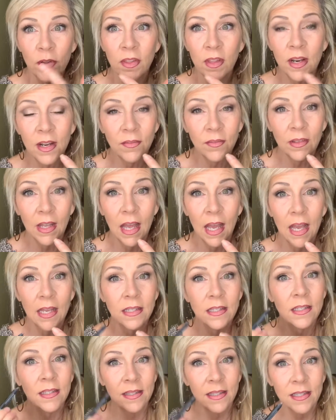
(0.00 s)
I've lined,
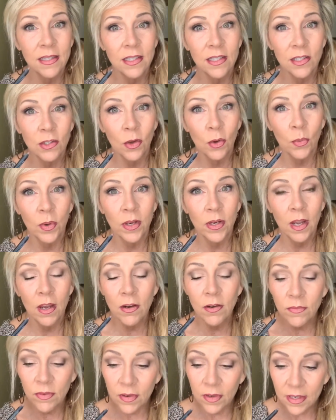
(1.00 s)
this is going
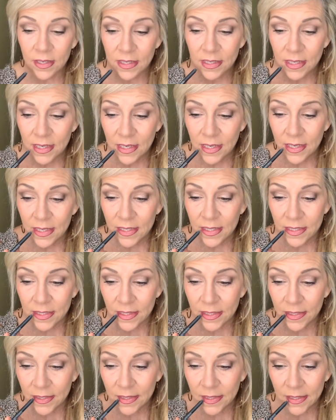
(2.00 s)
over it. So you're
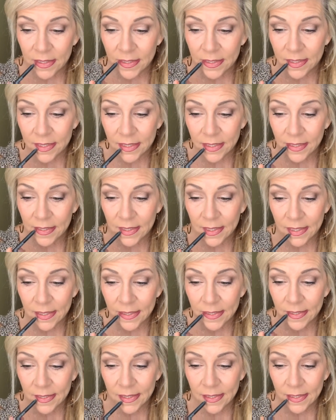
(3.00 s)
going to
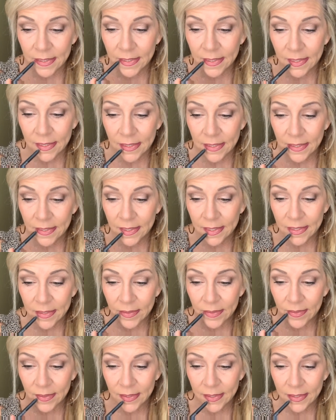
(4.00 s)
slightly
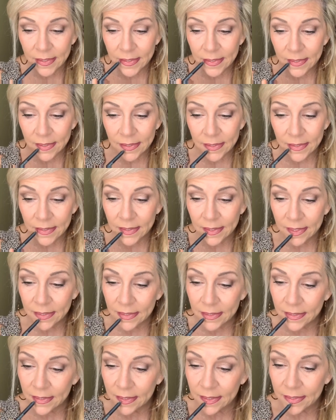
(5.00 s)
start
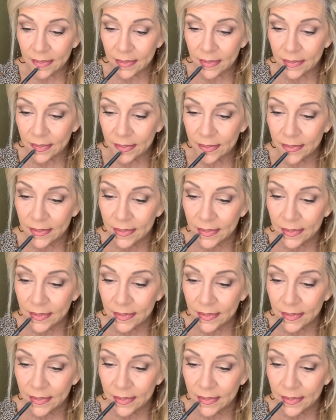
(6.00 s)
and go